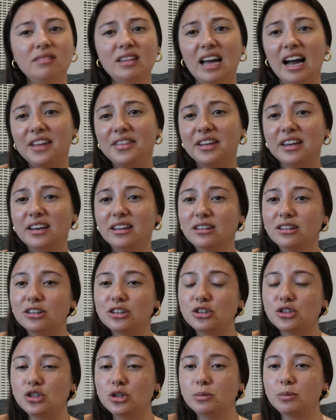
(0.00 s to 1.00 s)
i think it
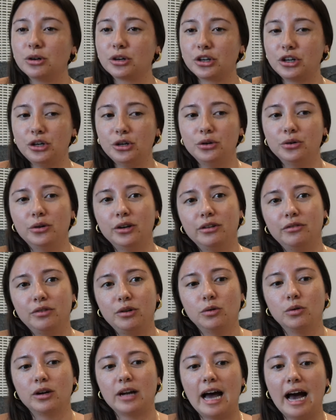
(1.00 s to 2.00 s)
looks super cute if you
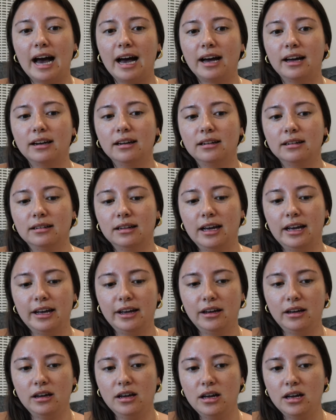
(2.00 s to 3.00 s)
were to add
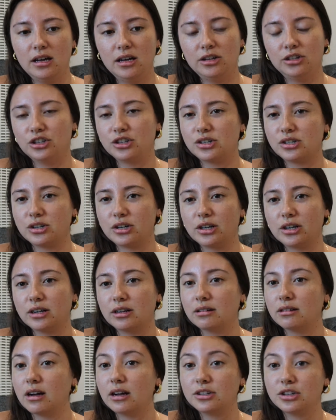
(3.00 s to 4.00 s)
like just
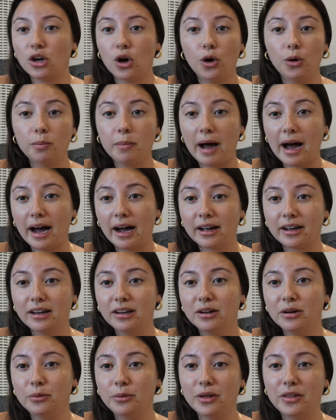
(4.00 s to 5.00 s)
a, a tote bag
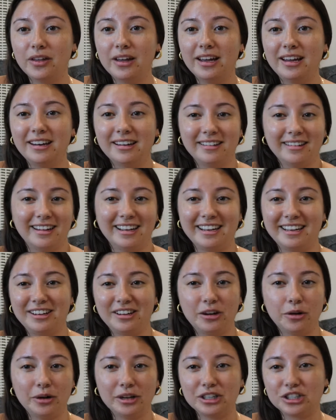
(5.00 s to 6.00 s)
with it and like
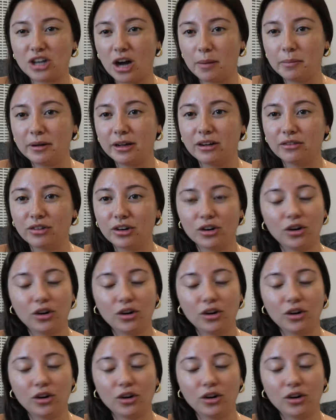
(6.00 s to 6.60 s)
going shopping for